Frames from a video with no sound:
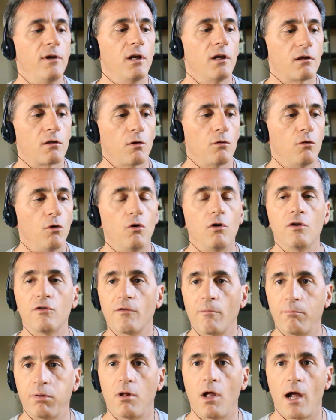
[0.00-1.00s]
that the laws
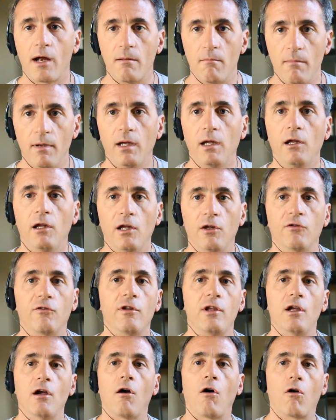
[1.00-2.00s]
apply to me is
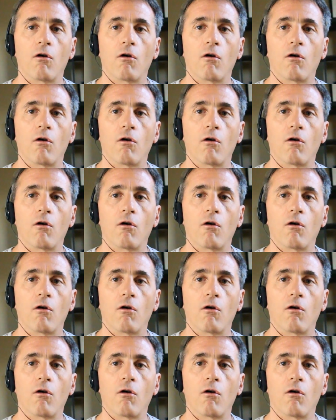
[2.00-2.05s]
the